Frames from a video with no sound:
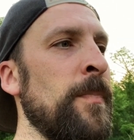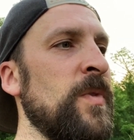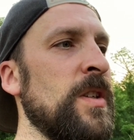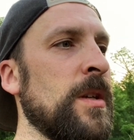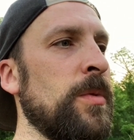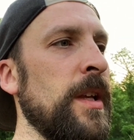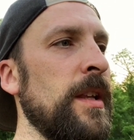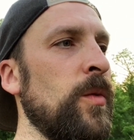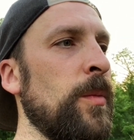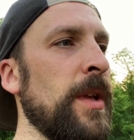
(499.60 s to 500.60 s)
Just completely
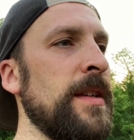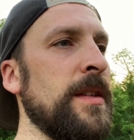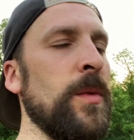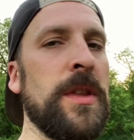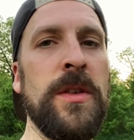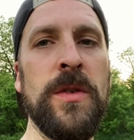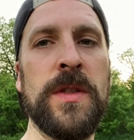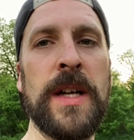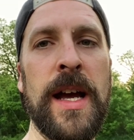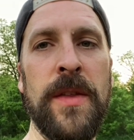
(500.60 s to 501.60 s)
replace it with the new
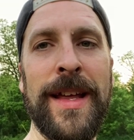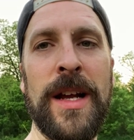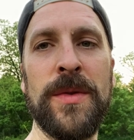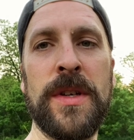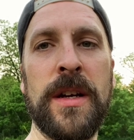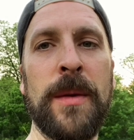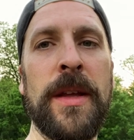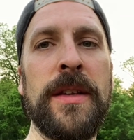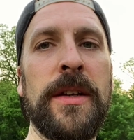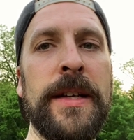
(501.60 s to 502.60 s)
style that I was talking about
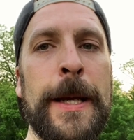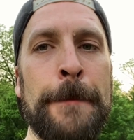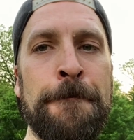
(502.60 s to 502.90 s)
the other day.